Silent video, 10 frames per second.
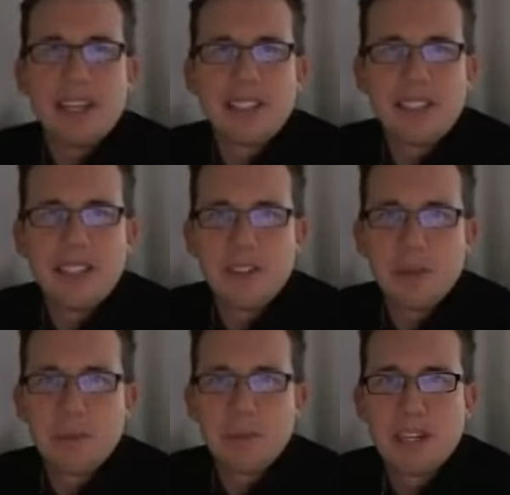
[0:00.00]
Yeah, well, I
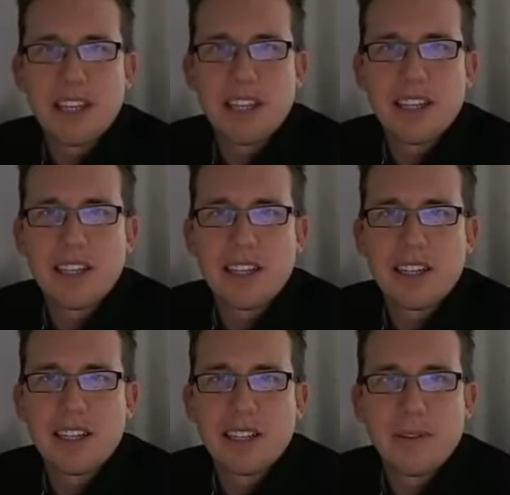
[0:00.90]
think it's inevitable. I
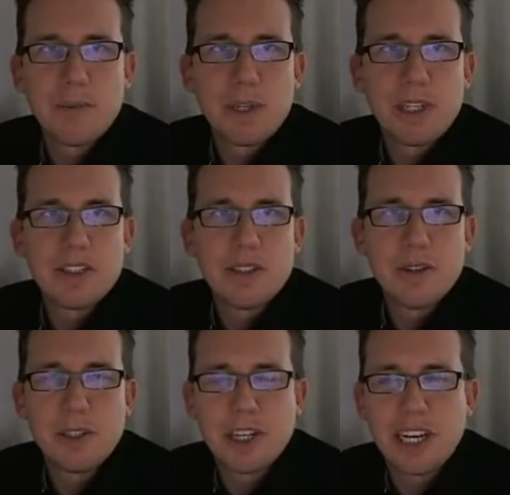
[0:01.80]
think
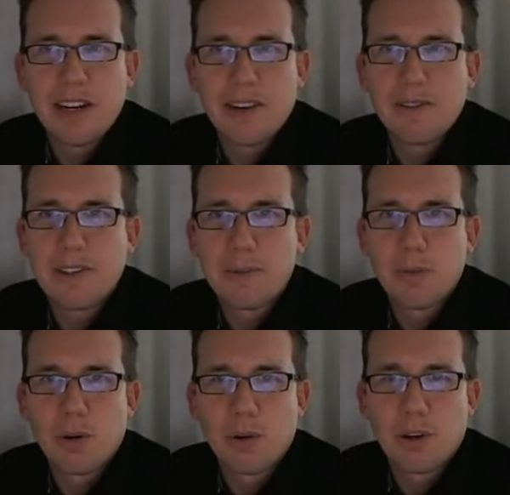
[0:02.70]
pretty soon you're going to have
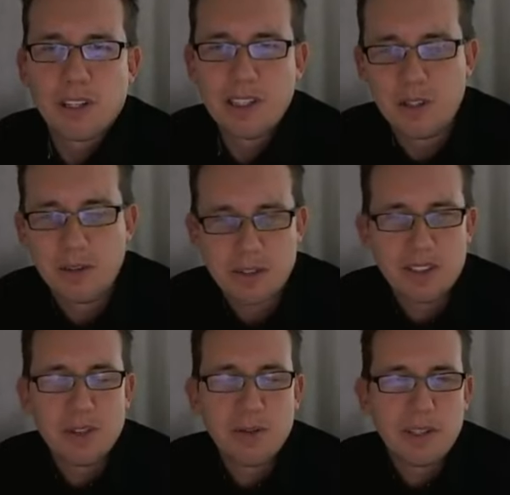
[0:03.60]
more work than you know what
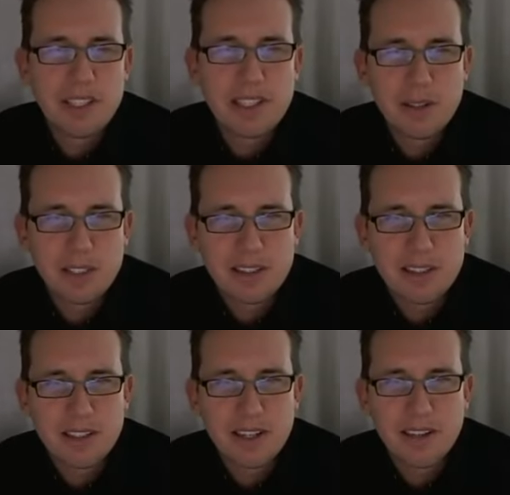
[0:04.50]
to do with, and you can
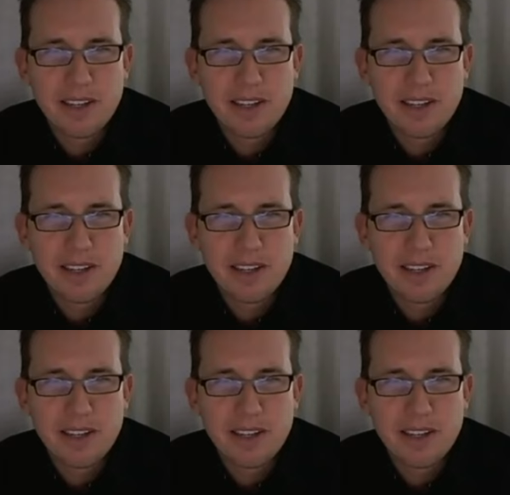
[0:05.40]
just start